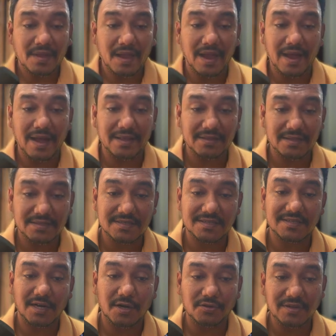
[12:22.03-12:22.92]
and
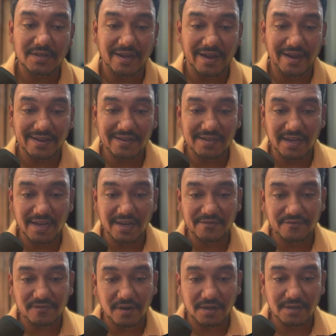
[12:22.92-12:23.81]
this is how the
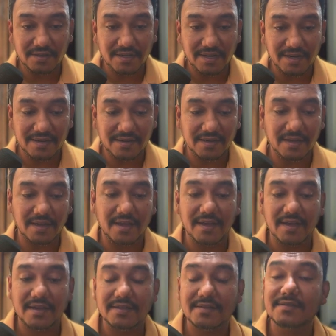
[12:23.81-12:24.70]
entire front end
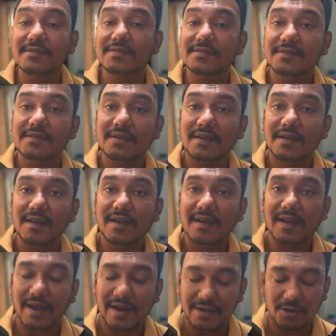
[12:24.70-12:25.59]
is
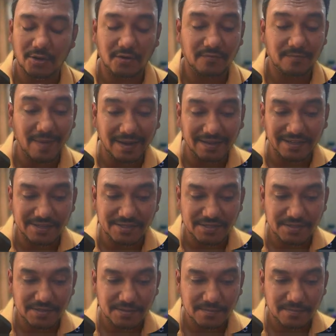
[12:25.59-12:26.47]
kind of
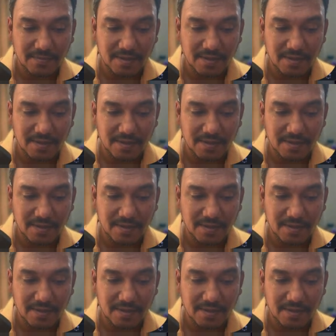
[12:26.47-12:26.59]
managed.